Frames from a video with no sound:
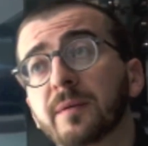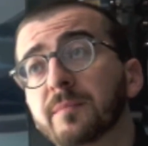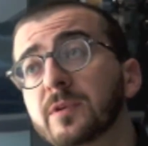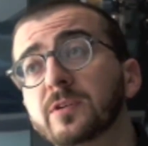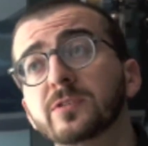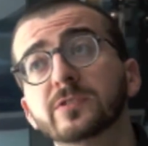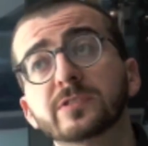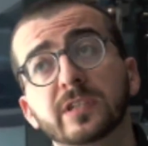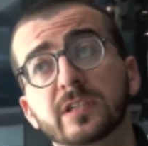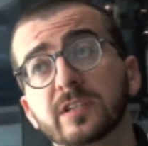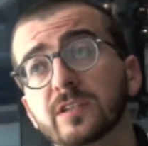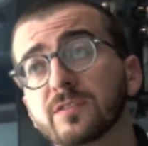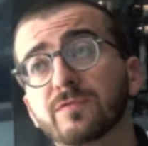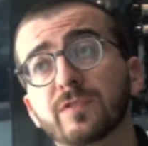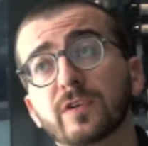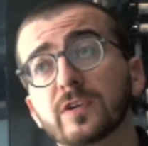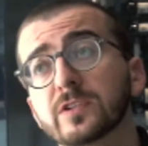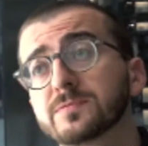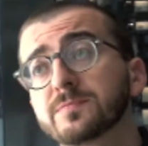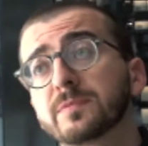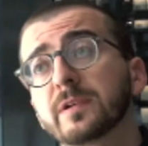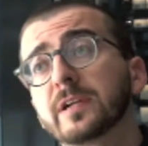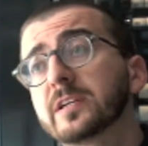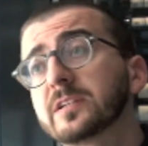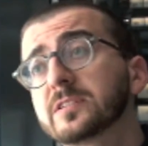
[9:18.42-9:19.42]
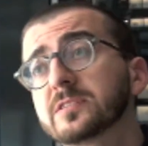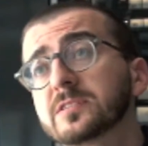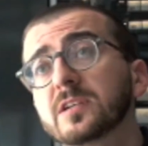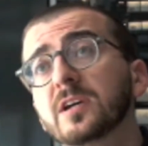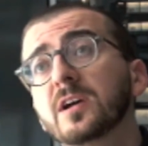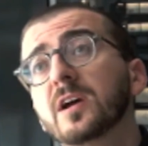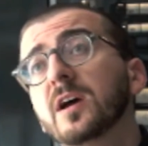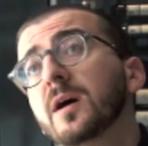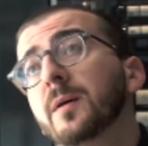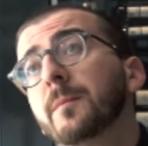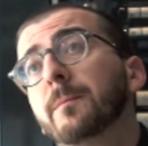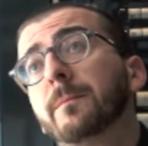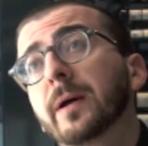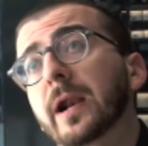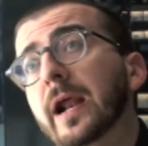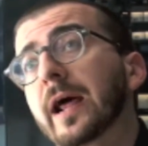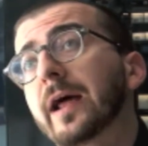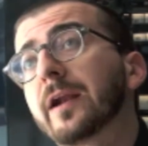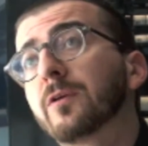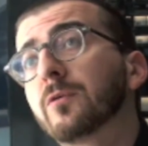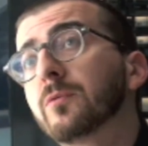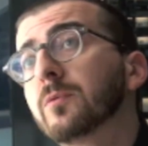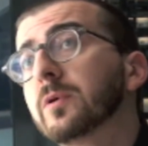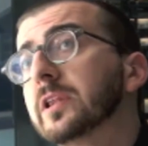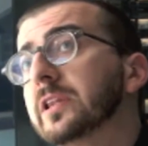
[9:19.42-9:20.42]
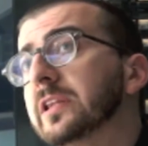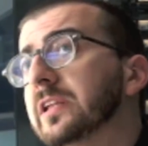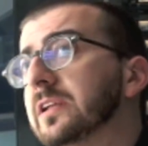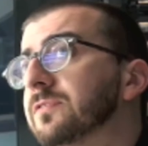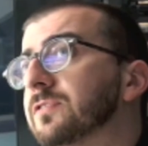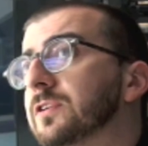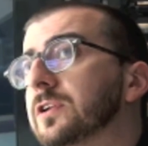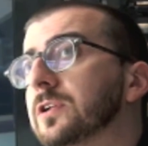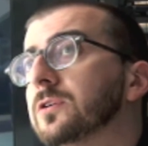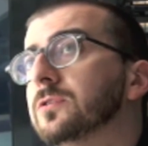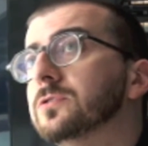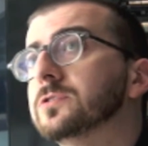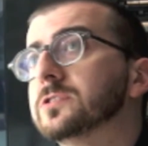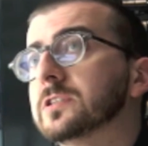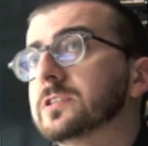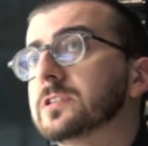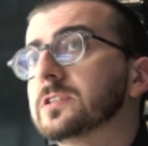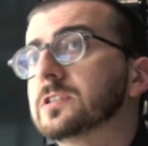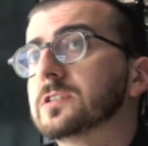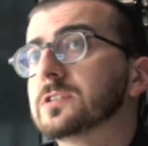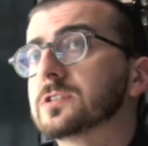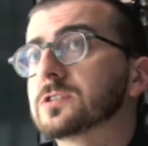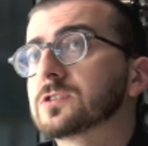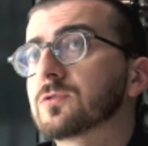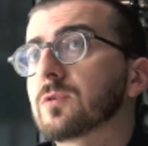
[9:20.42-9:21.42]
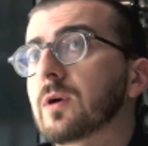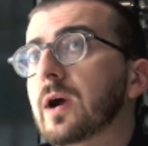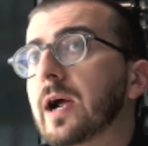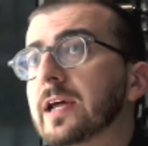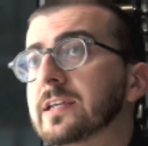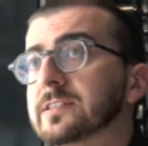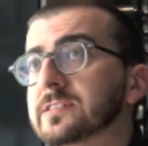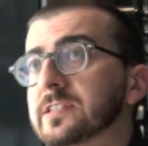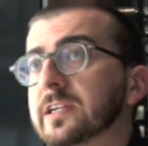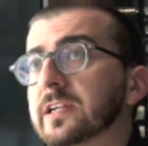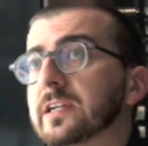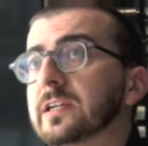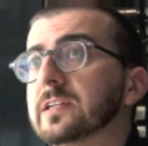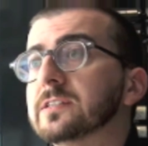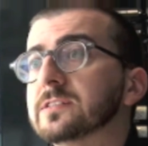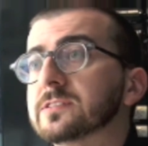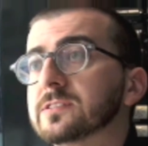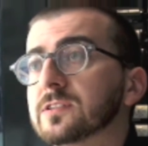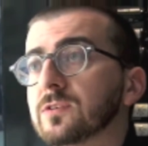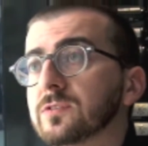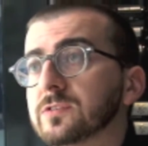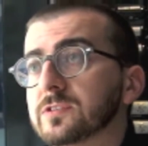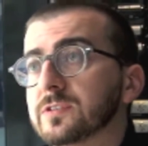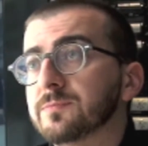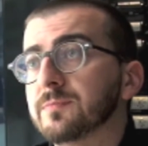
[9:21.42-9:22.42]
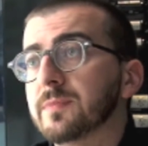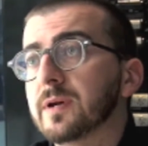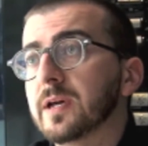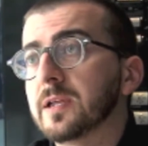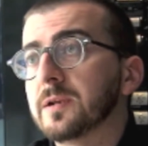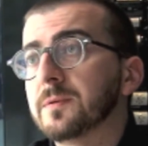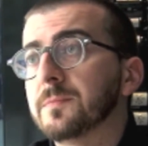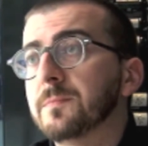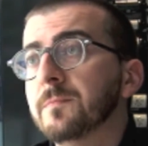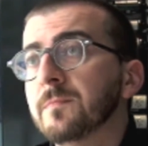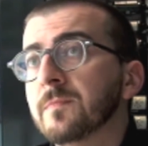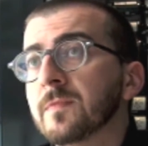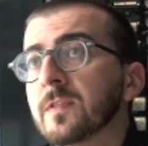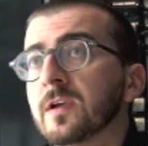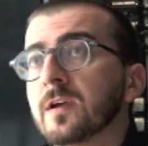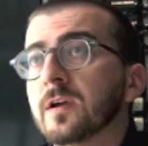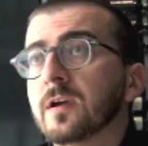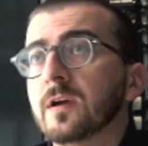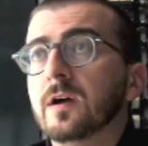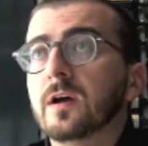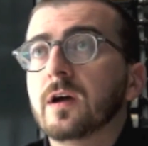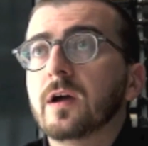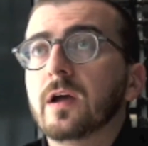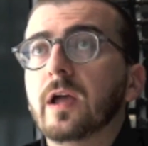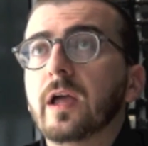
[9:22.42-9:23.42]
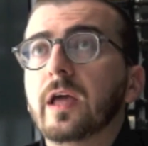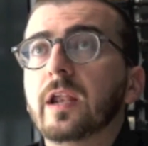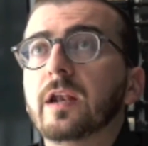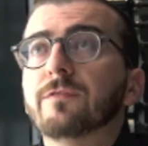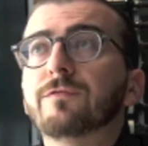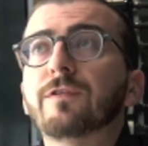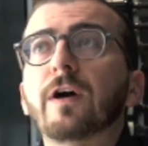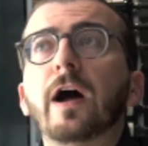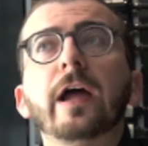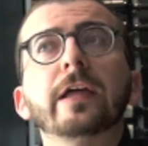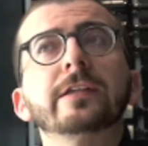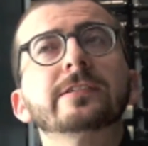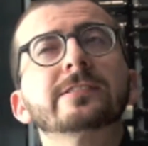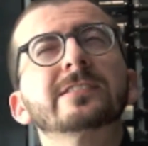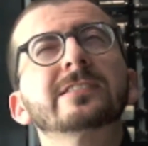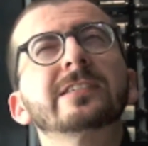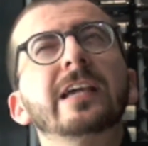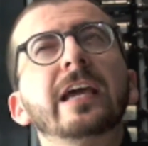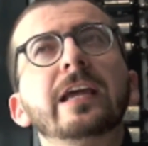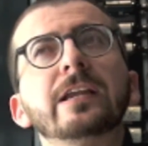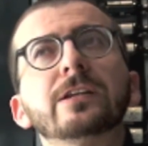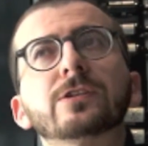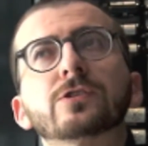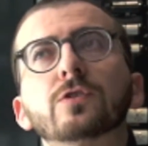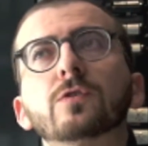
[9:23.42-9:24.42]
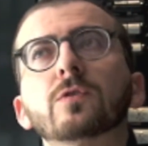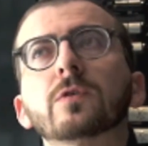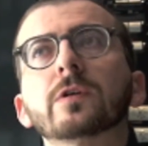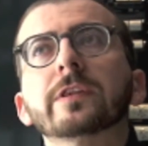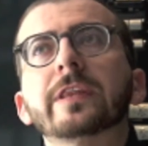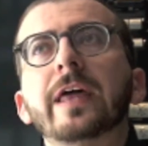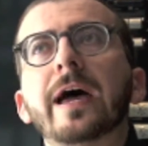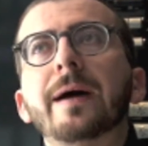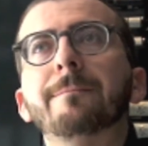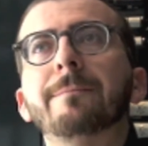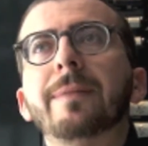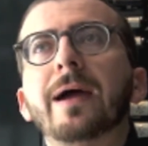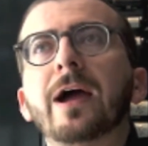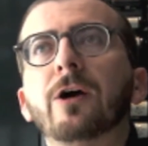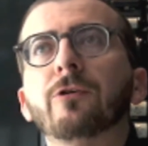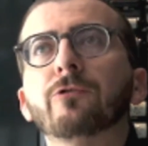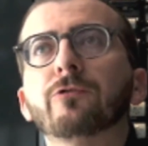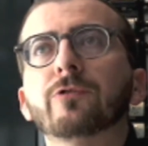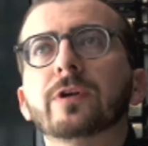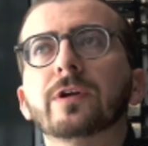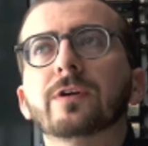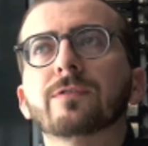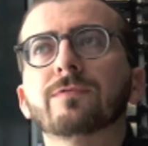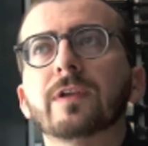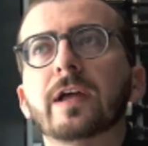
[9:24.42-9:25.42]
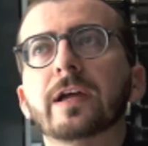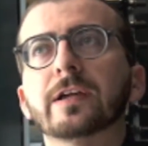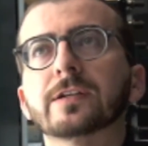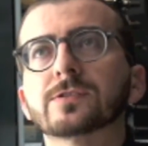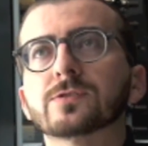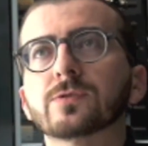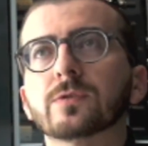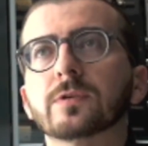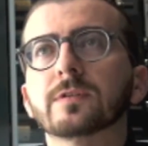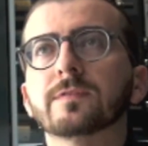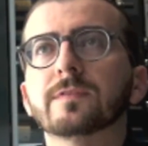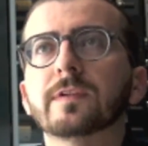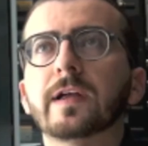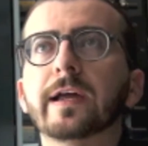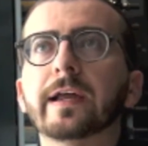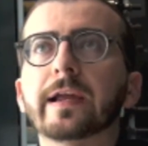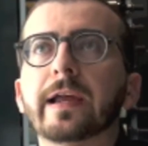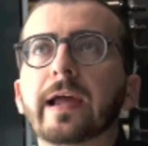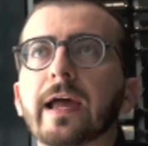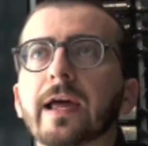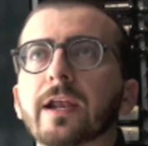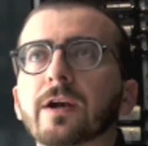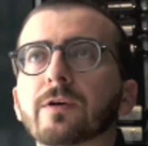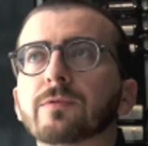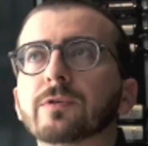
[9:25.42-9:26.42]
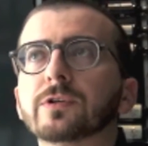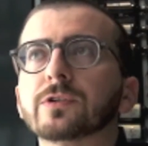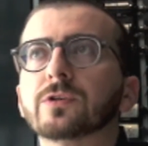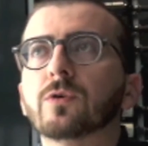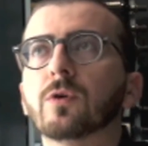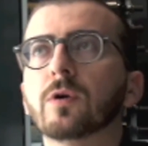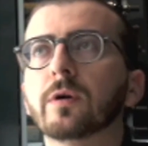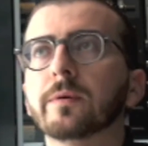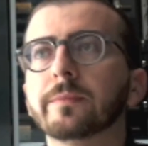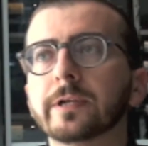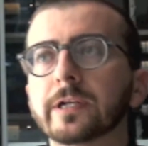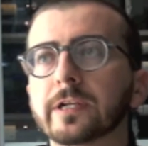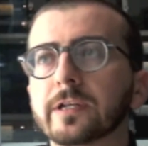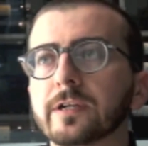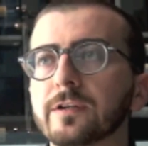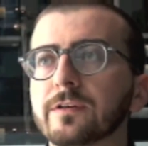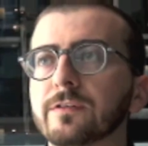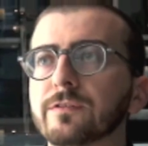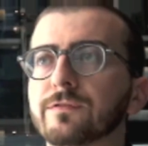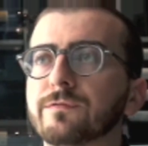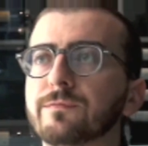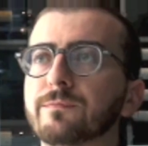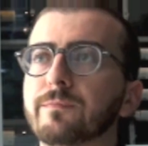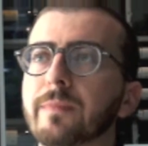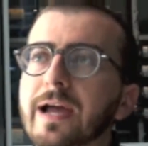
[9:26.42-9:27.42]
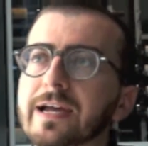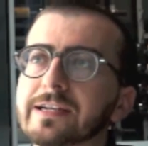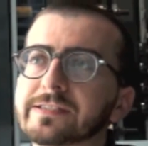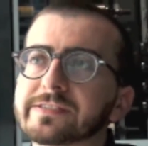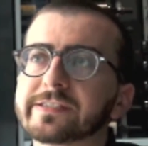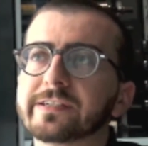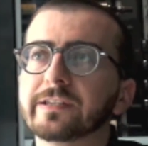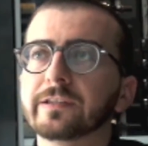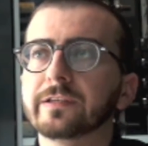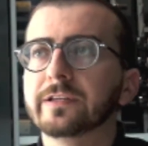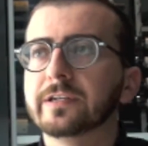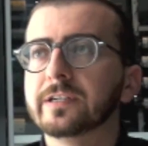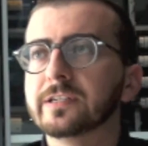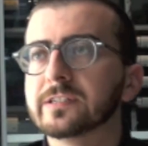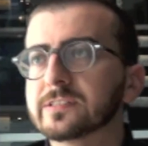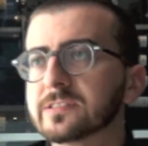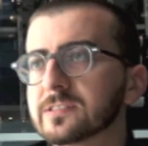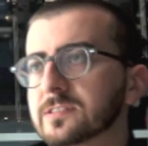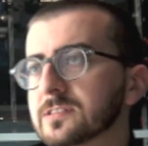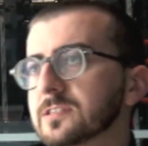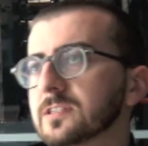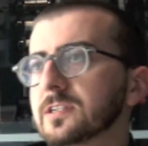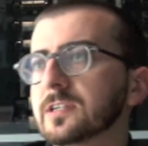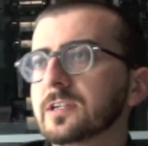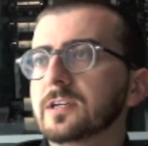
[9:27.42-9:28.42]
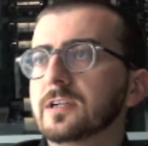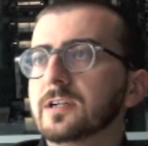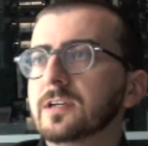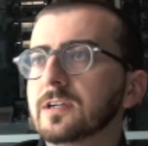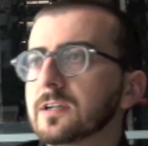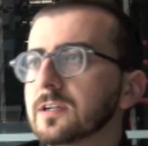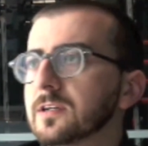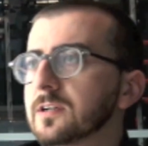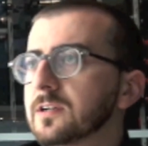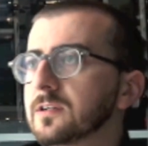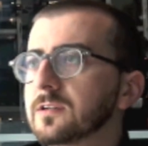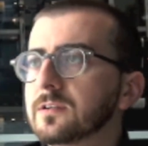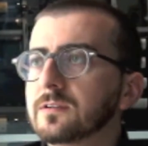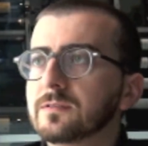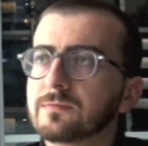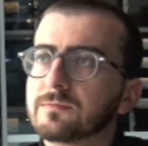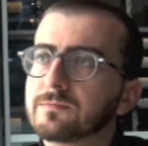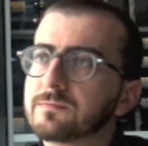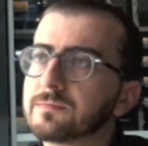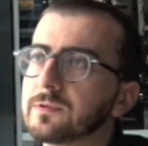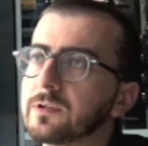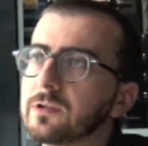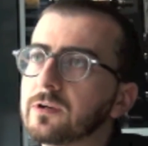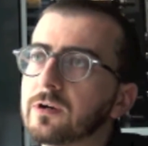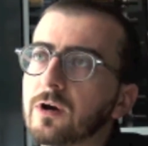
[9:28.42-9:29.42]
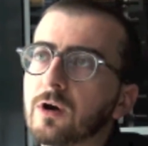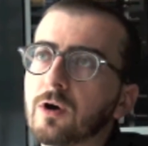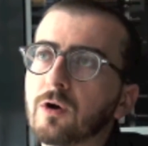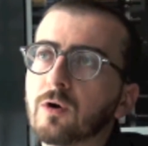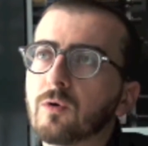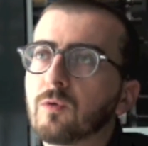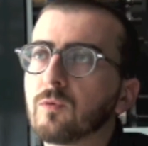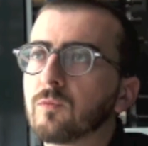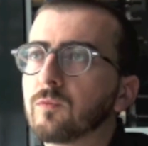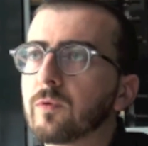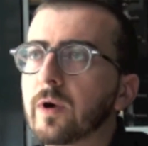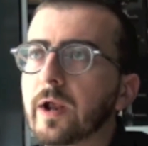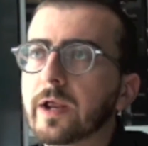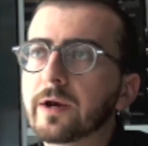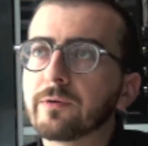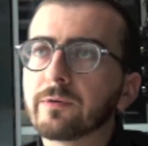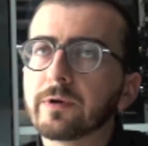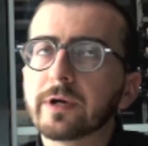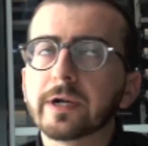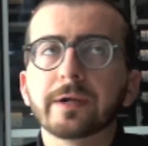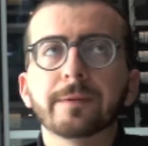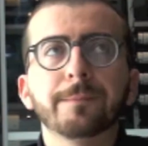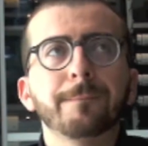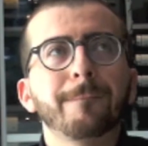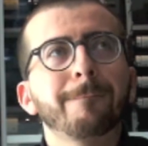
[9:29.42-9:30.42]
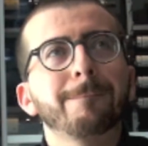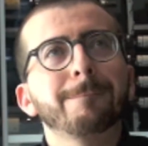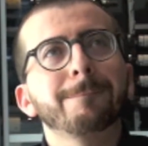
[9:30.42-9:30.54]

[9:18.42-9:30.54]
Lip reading: music in the first place, but I don't really even use it to describe as like an insult to men. Mm-hmm. And if I skate toward that boundary of like sort of like heteronormative, masculinist, you know, rhetoric,